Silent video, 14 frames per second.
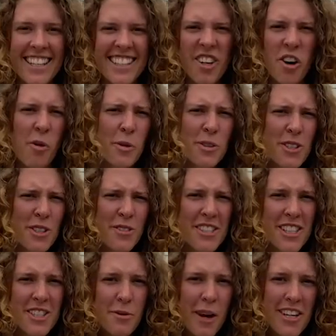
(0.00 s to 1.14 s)
a normal sort of
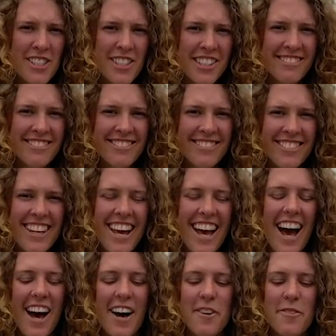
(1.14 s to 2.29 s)
situation
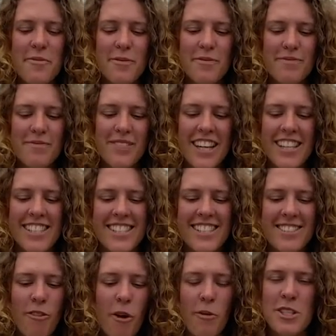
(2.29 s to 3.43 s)
um, because
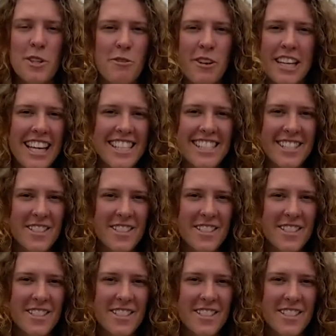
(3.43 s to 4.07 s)
what we do really isn't